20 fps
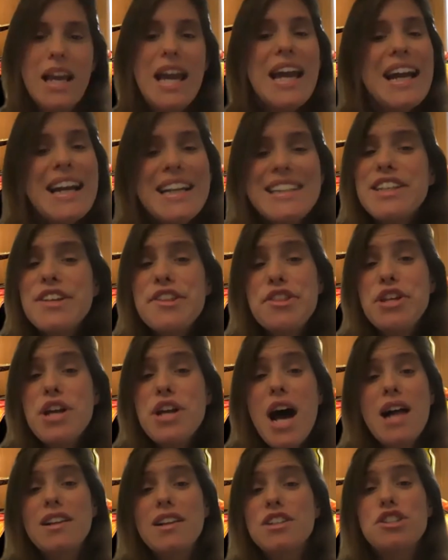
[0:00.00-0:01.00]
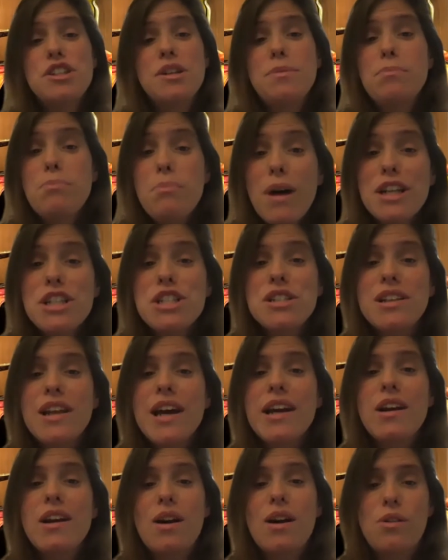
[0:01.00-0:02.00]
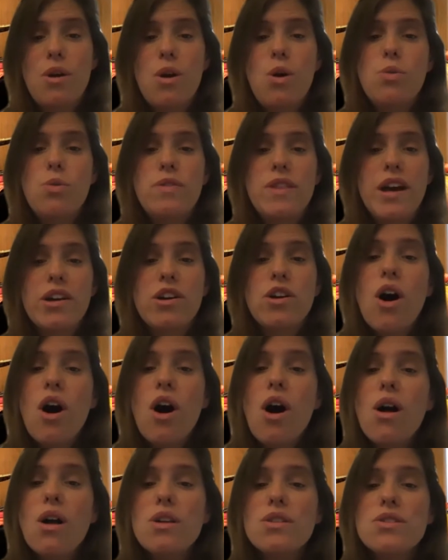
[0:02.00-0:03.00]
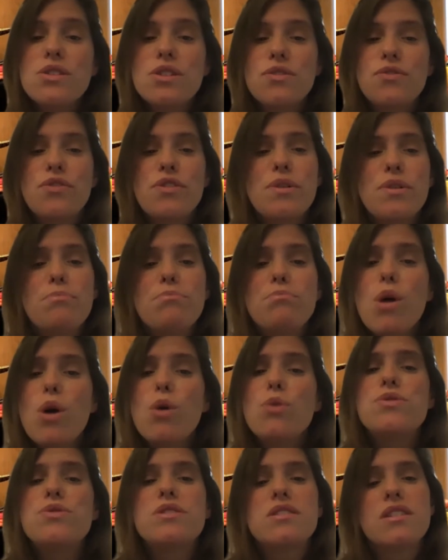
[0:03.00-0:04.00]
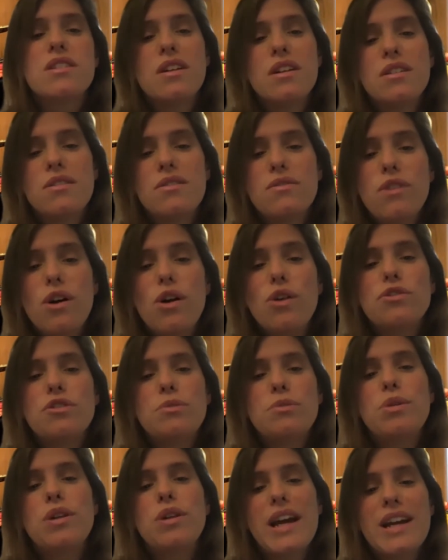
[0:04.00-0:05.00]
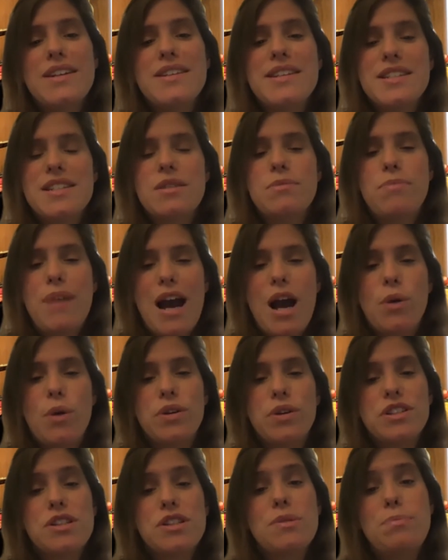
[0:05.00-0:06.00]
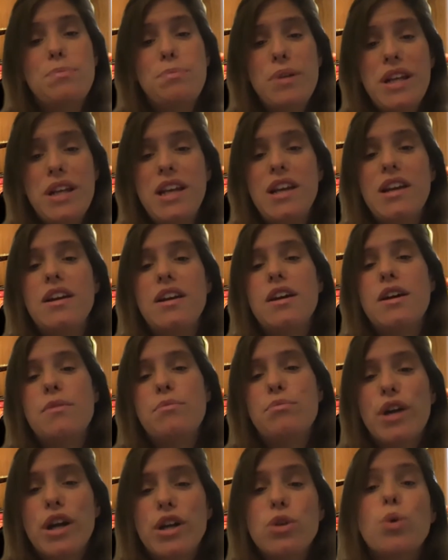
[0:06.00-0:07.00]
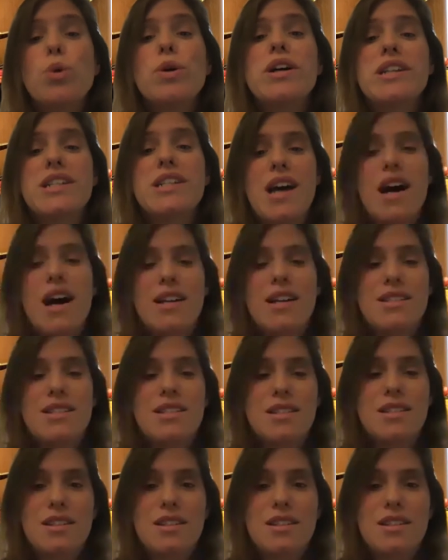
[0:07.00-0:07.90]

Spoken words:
It's a theology much like our own that calls for the most vulnerable and disempowered to be prioritized,